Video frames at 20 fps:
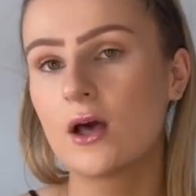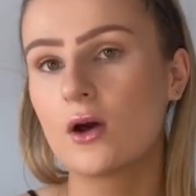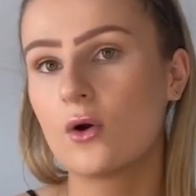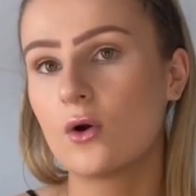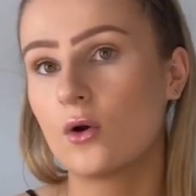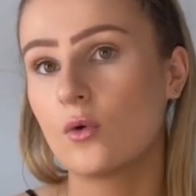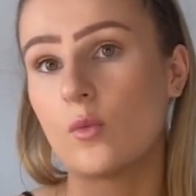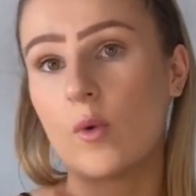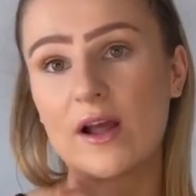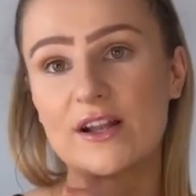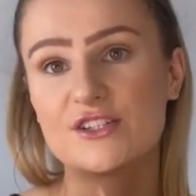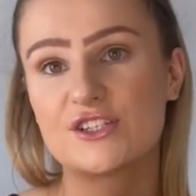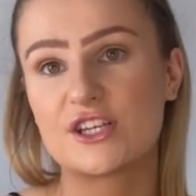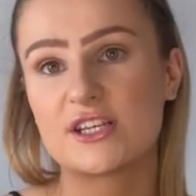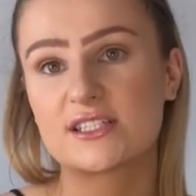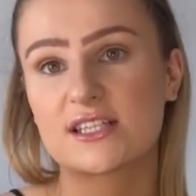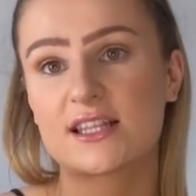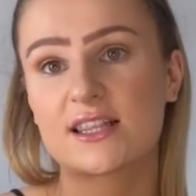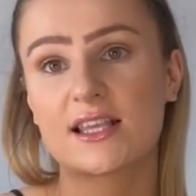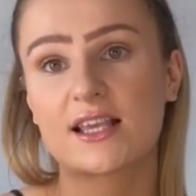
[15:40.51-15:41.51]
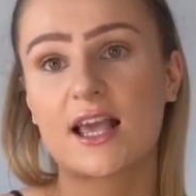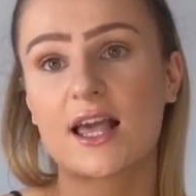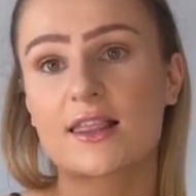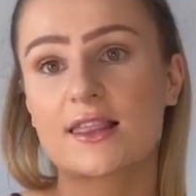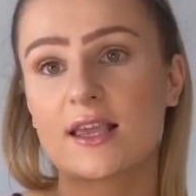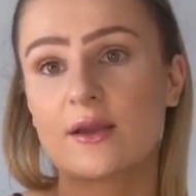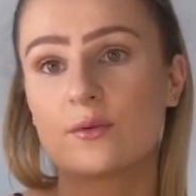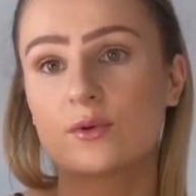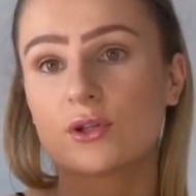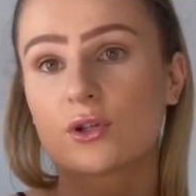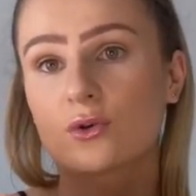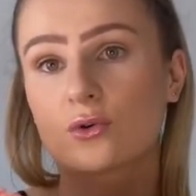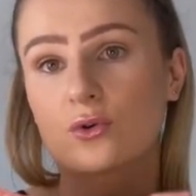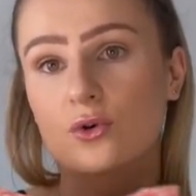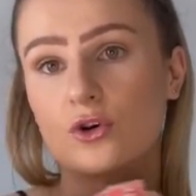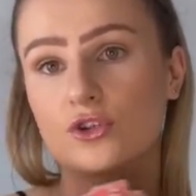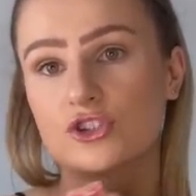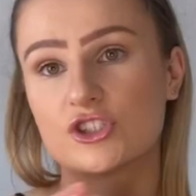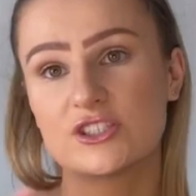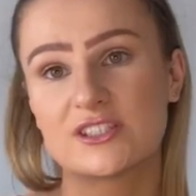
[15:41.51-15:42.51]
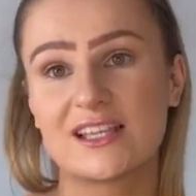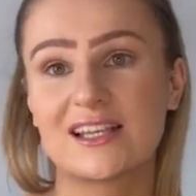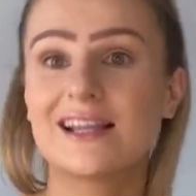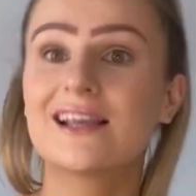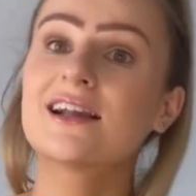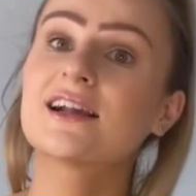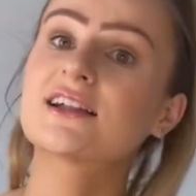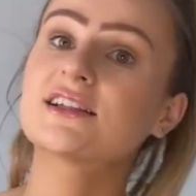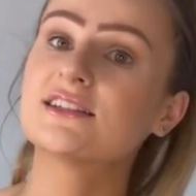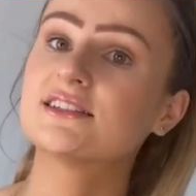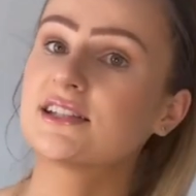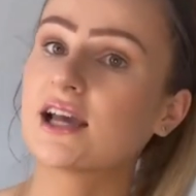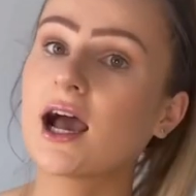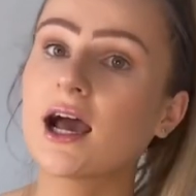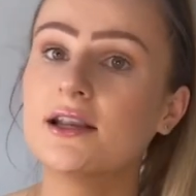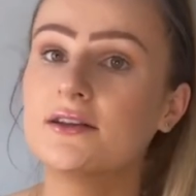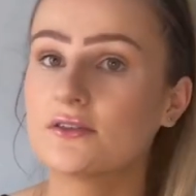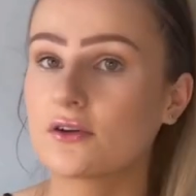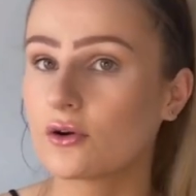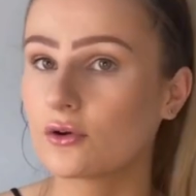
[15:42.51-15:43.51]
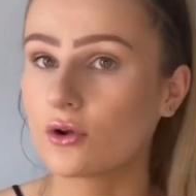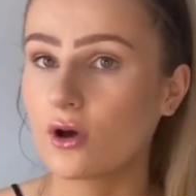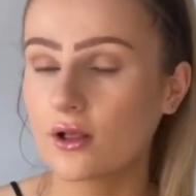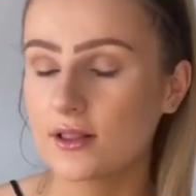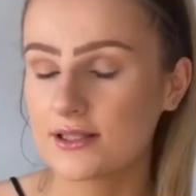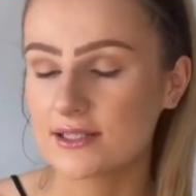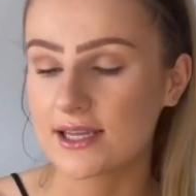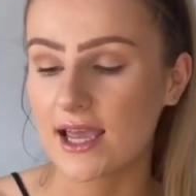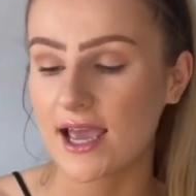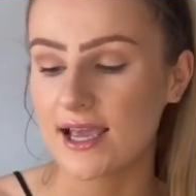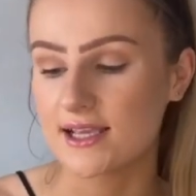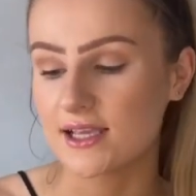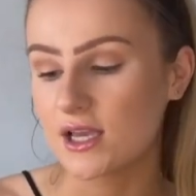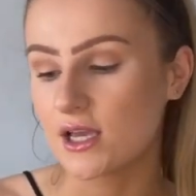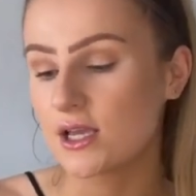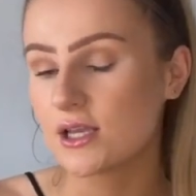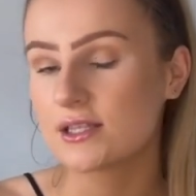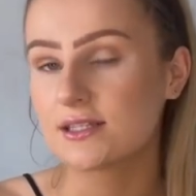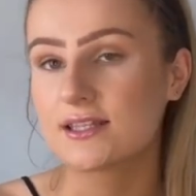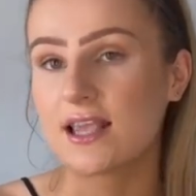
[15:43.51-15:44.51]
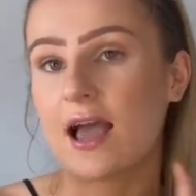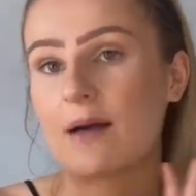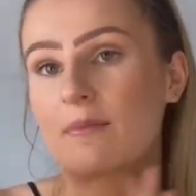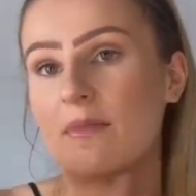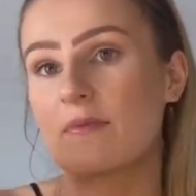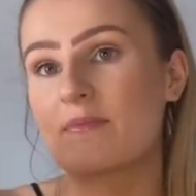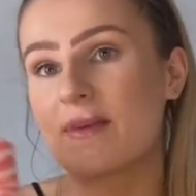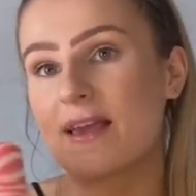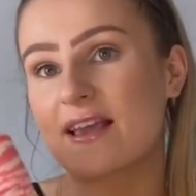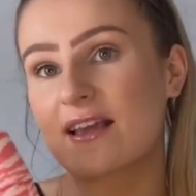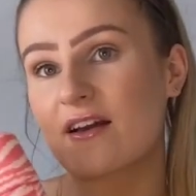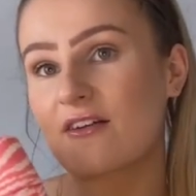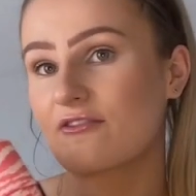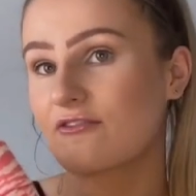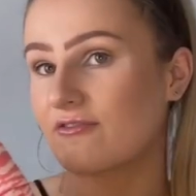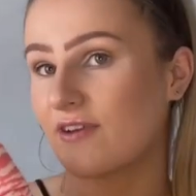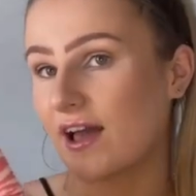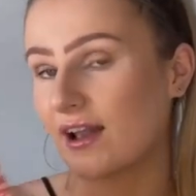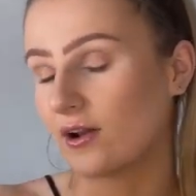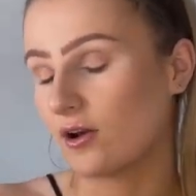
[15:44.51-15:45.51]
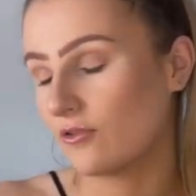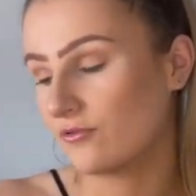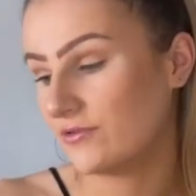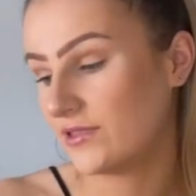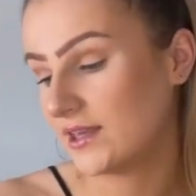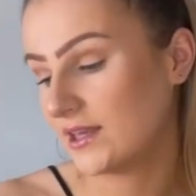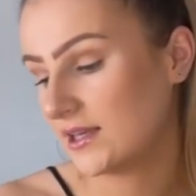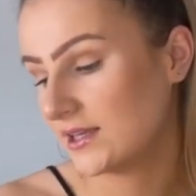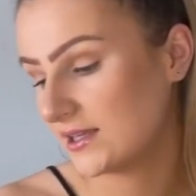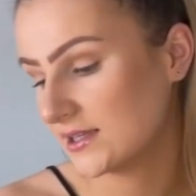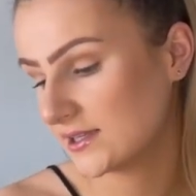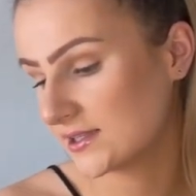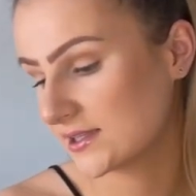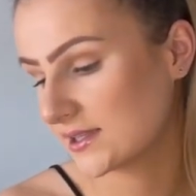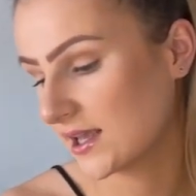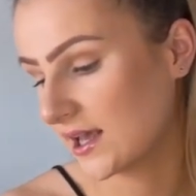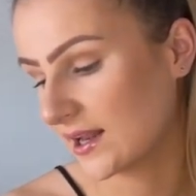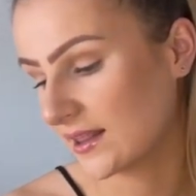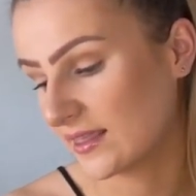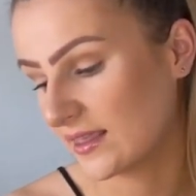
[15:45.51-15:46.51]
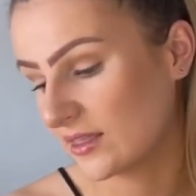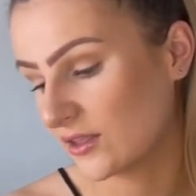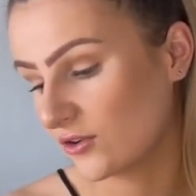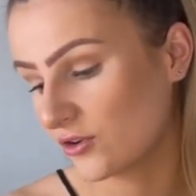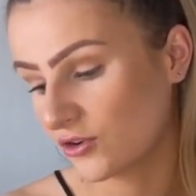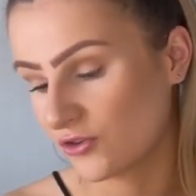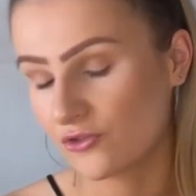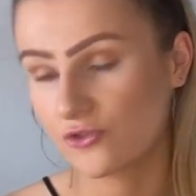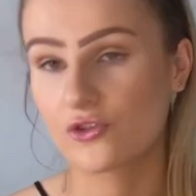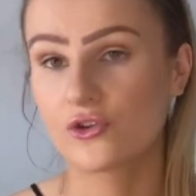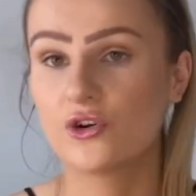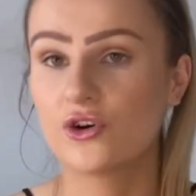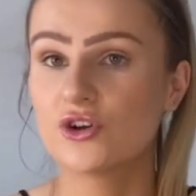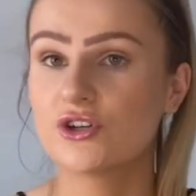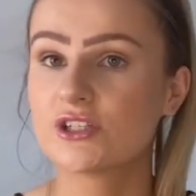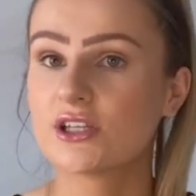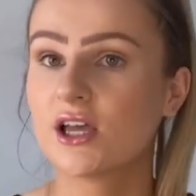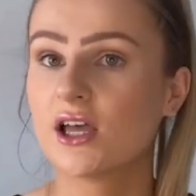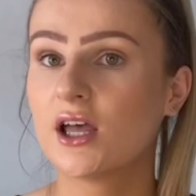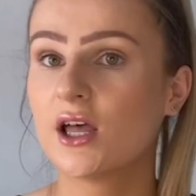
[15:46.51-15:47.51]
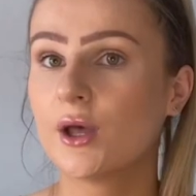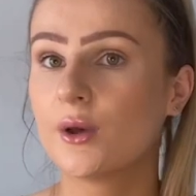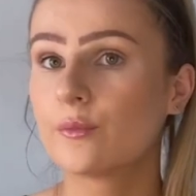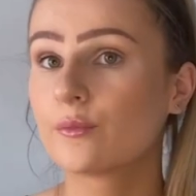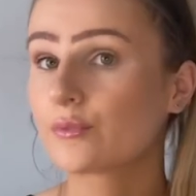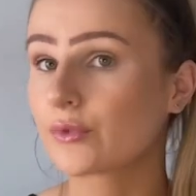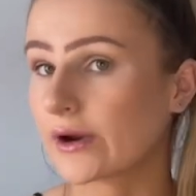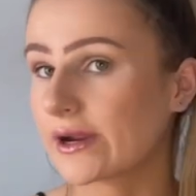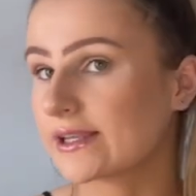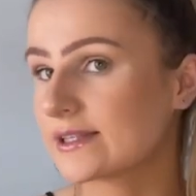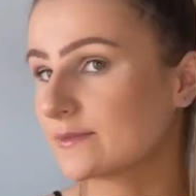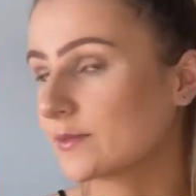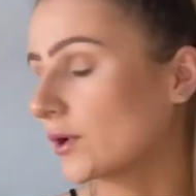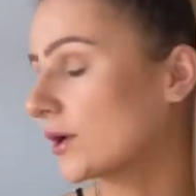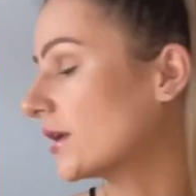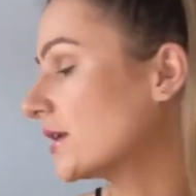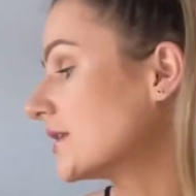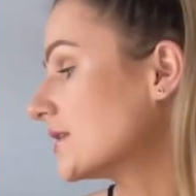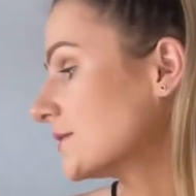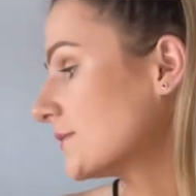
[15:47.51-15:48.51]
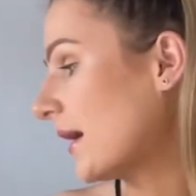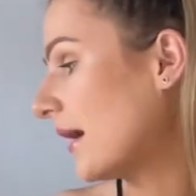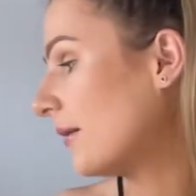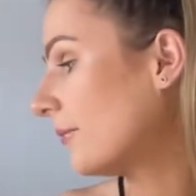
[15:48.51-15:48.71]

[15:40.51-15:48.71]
or wedges I think they would look gorgeous in England and on holiday so yeah I'm a big fan of these I think they're a good price point as well